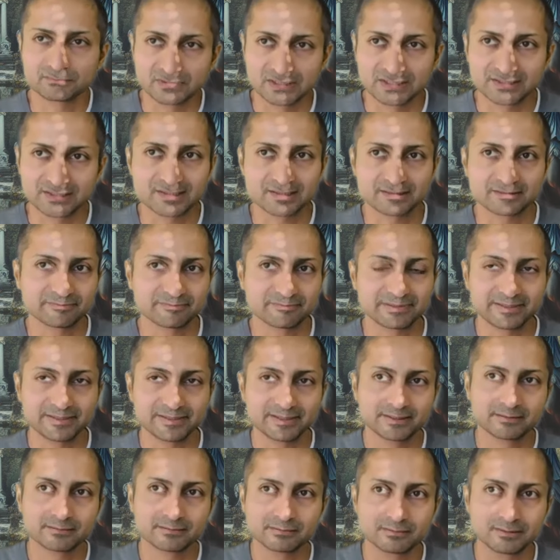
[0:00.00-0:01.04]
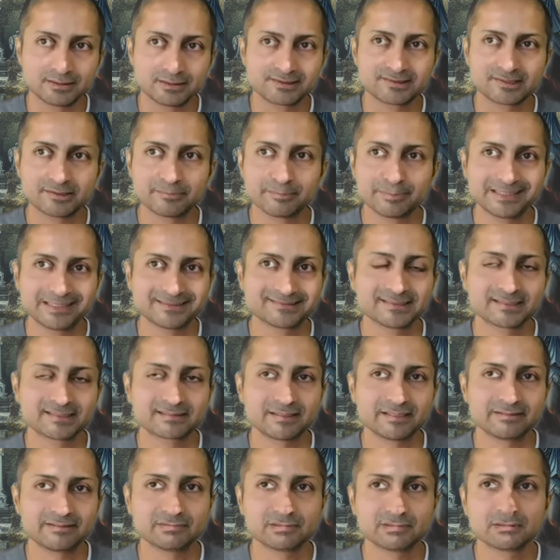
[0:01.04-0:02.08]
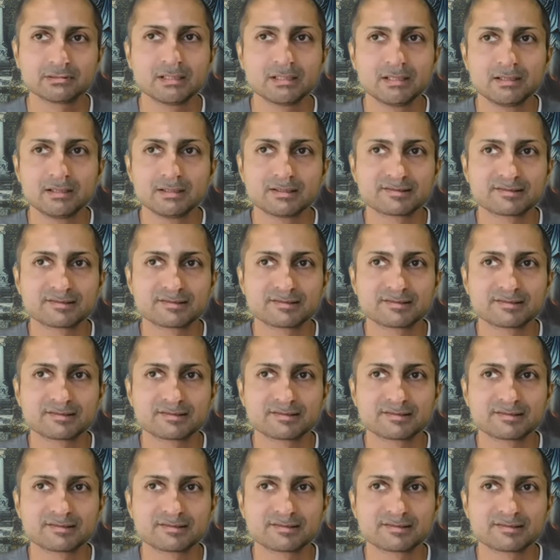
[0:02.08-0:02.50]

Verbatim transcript: is at a very, let's say, basic level.